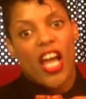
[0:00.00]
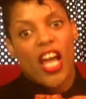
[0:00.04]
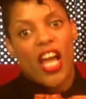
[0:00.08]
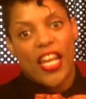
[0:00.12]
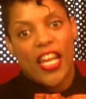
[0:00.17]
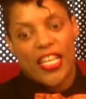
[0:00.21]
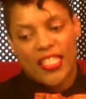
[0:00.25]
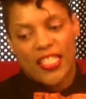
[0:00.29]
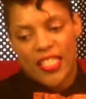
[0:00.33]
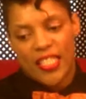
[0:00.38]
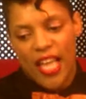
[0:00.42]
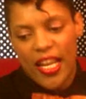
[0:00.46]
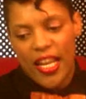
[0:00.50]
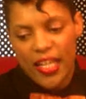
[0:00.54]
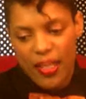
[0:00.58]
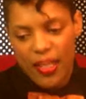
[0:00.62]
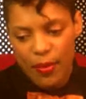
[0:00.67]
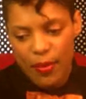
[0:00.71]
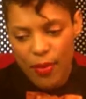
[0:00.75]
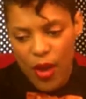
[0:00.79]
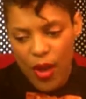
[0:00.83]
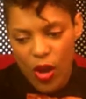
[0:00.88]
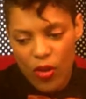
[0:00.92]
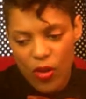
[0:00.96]
excited
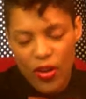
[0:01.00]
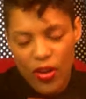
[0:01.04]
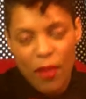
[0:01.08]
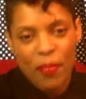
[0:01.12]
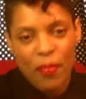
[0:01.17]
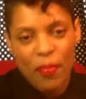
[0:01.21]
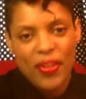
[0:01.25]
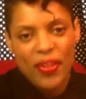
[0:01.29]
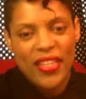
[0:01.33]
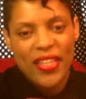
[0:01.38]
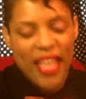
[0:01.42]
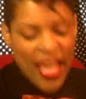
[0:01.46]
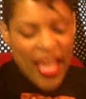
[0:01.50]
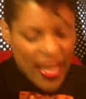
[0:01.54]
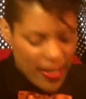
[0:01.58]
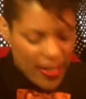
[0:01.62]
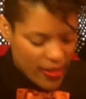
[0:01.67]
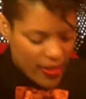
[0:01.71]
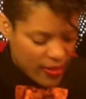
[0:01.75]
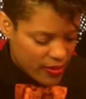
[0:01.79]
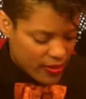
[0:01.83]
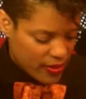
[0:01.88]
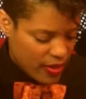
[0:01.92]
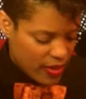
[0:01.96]
about, but
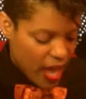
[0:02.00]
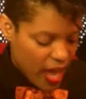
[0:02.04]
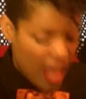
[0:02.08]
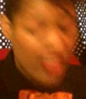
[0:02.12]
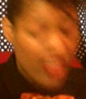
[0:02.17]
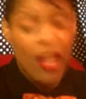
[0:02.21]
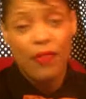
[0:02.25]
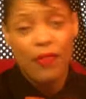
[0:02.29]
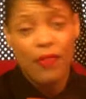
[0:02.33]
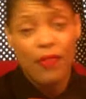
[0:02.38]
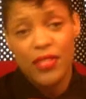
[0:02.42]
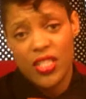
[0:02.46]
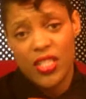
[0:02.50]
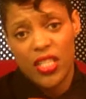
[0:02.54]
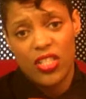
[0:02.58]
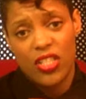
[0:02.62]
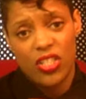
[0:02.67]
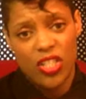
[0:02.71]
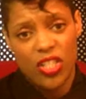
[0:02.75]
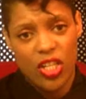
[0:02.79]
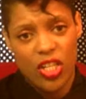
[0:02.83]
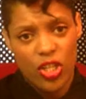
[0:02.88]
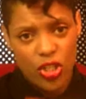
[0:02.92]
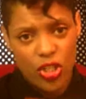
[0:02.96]
then I love seed
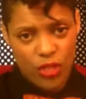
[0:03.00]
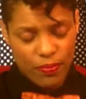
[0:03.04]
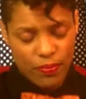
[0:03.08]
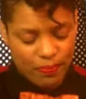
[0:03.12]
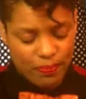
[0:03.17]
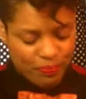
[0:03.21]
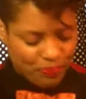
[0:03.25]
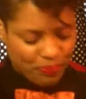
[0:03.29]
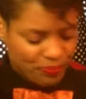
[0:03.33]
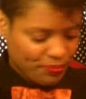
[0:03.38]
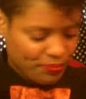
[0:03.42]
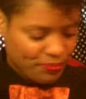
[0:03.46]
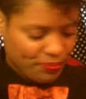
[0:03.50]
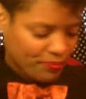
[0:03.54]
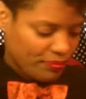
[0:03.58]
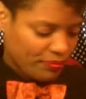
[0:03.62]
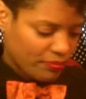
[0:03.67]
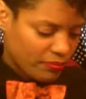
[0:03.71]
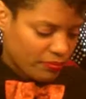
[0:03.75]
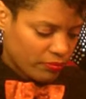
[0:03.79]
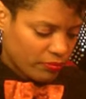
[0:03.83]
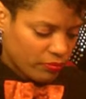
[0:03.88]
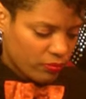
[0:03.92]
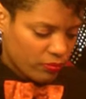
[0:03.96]
stitch.
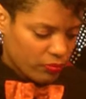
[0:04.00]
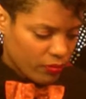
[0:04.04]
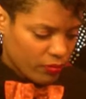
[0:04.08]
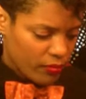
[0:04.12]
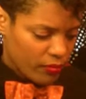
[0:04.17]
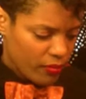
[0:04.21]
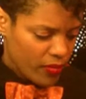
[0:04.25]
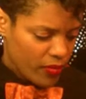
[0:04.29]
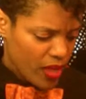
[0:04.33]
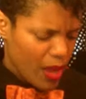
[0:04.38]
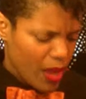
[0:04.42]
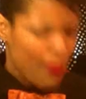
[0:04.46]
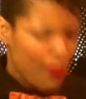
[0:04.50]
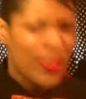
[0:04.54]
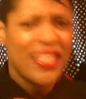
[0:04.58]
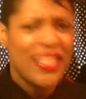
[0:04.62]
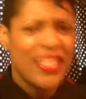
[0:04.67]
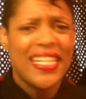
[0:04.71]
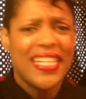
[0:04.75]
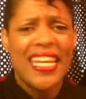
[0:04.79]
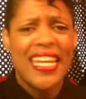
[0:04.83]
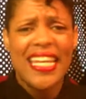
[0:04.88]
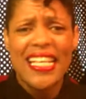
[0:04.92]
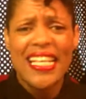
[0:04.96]
But
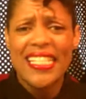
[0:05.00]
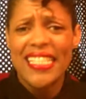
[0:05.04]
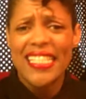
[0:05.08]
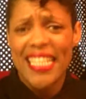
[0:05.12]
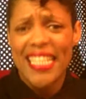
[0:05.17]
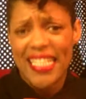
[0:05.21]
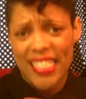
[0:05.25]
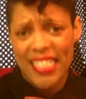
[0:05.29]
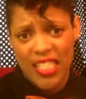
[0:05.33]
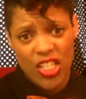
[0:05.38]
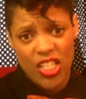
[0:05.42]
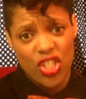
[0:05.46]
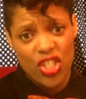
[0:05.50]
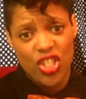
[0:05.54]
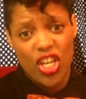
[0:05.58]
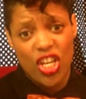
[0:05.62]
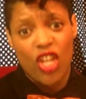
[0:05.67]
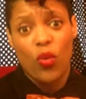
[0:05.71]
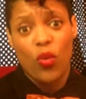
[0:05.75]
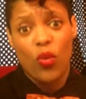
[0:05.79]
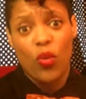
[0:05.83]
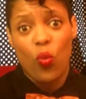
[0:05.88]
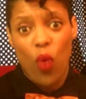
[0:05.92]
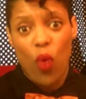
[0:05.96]
knitting seed stitch
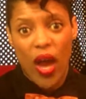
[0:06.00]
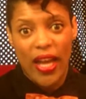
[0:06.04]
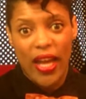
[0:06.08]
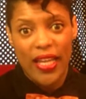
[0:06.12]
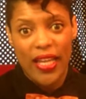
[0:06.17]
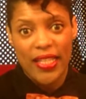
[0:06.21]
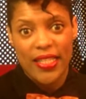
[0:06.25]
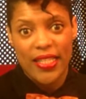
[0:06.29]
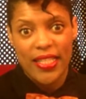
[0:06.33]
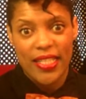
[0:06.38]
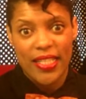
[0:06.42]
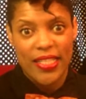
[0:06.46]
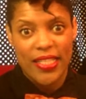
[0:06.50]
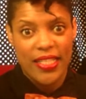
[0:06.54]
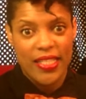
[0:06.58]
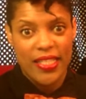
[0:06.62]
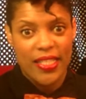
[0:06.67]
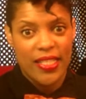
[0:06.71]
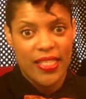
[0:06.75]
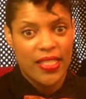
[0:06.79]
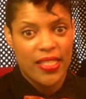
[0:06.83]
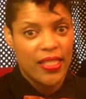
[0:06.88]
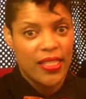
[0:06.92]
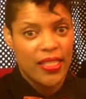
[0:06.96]
in white
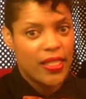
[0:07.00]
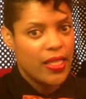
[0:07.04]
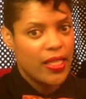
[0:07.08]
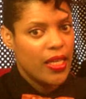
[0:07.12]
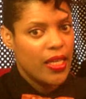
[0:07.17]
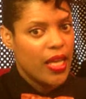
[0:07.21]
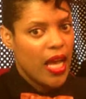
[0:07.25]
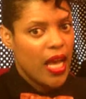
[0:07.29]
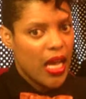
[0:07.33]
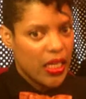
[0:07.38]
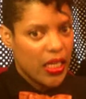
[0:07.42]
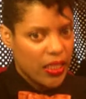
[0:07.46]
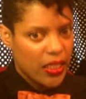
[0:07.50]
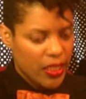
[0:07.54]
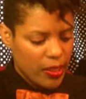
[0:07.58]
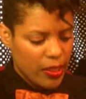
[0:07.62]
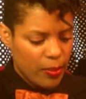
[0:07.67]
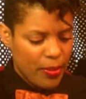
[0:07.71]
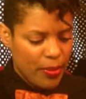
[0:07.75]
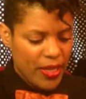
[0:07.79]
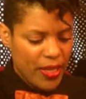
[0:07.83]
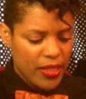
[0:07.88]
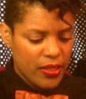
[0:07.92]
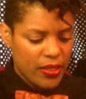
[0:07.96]
is a little
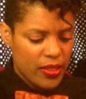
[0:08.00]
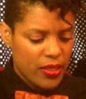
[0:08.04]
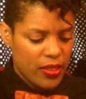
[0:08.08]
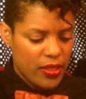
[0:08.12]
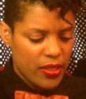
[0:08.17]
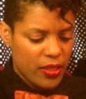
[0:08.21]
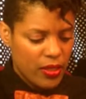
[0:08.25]
bit,